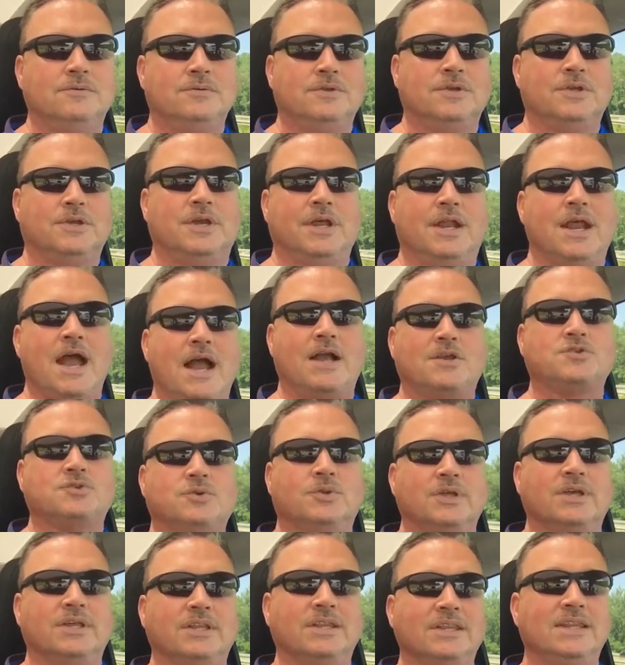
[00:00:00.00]
can
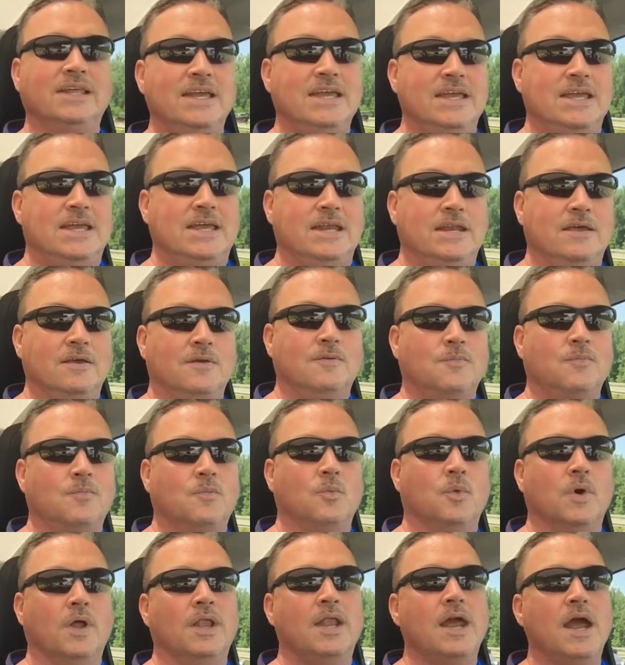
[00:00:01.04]
actually lead.
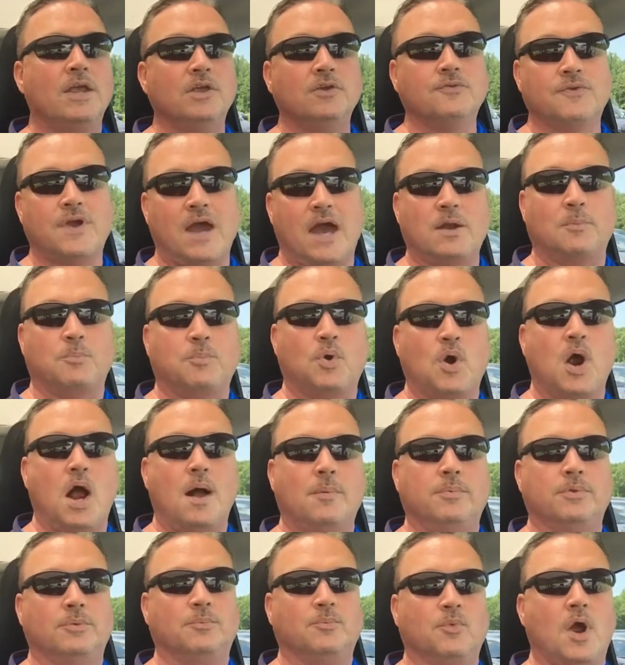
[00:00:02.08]
Well, now you've got a problem,